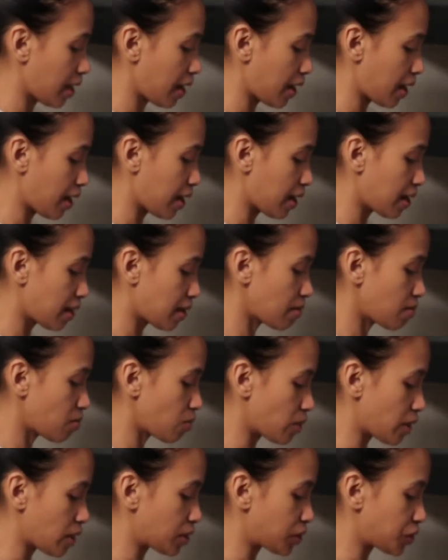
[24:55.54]
And
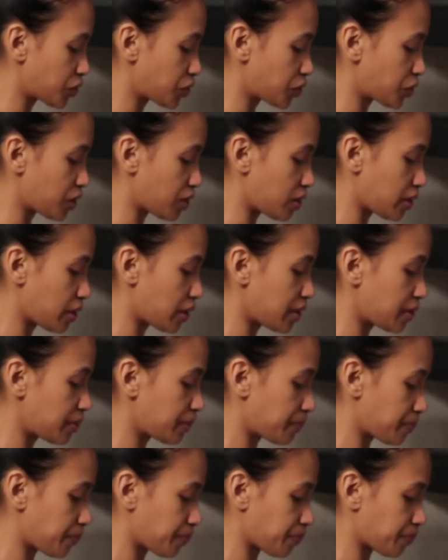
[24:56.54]
we're gonna start
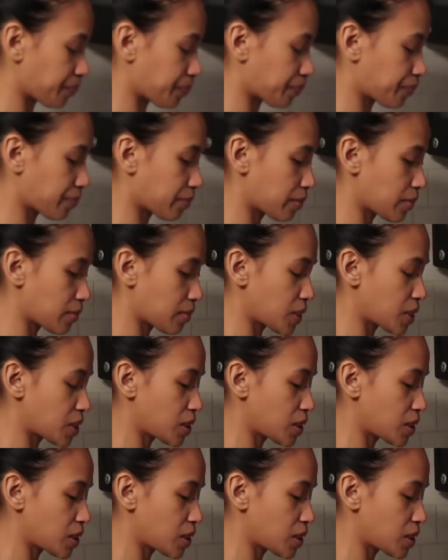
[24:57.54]
I'm